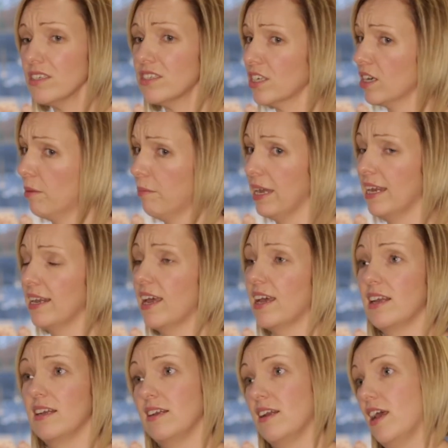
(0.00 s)
to come in
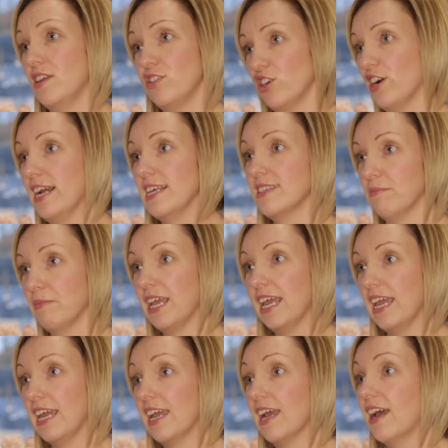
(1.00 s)
and try some
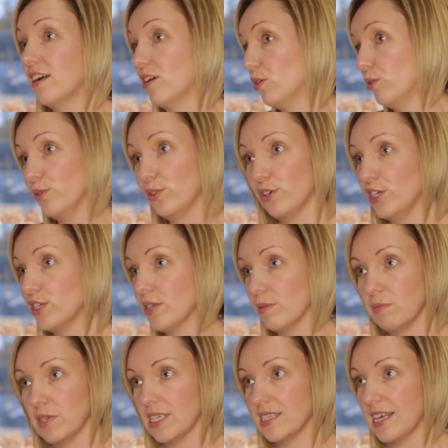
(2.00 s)
cake and go through
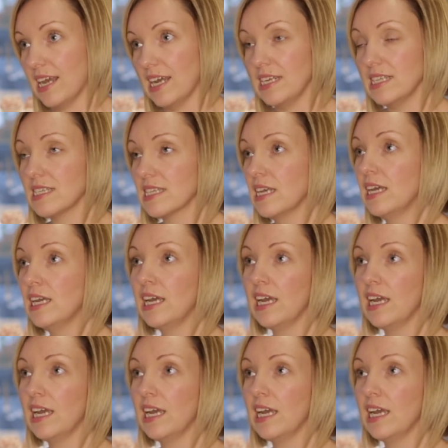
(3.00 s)
some designs,